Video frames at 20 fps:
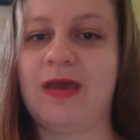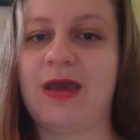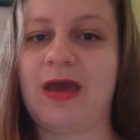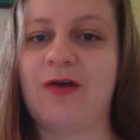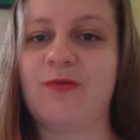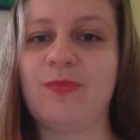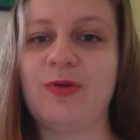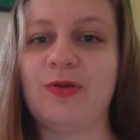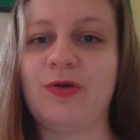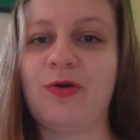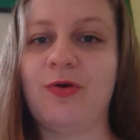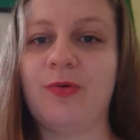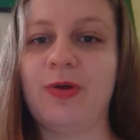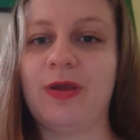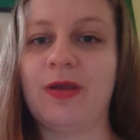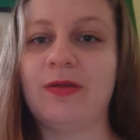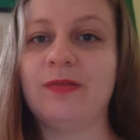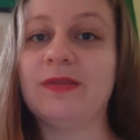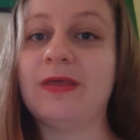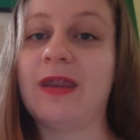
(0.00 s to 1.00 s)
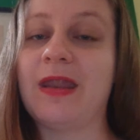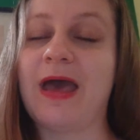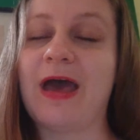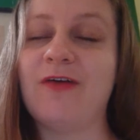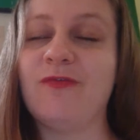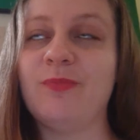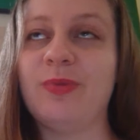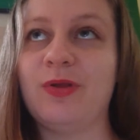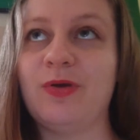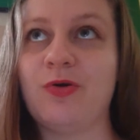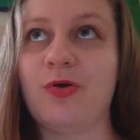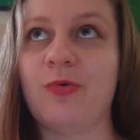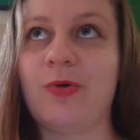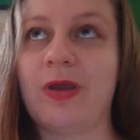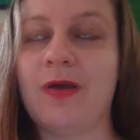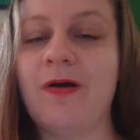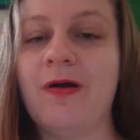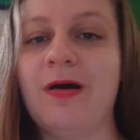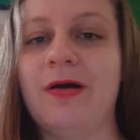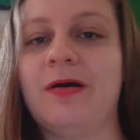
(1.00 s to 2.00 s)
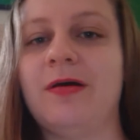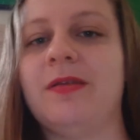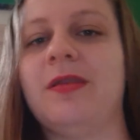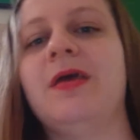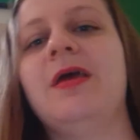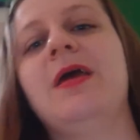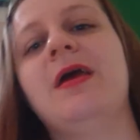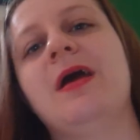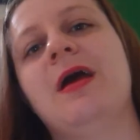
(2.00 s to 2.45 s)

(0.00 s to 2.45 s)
have been going that have been going on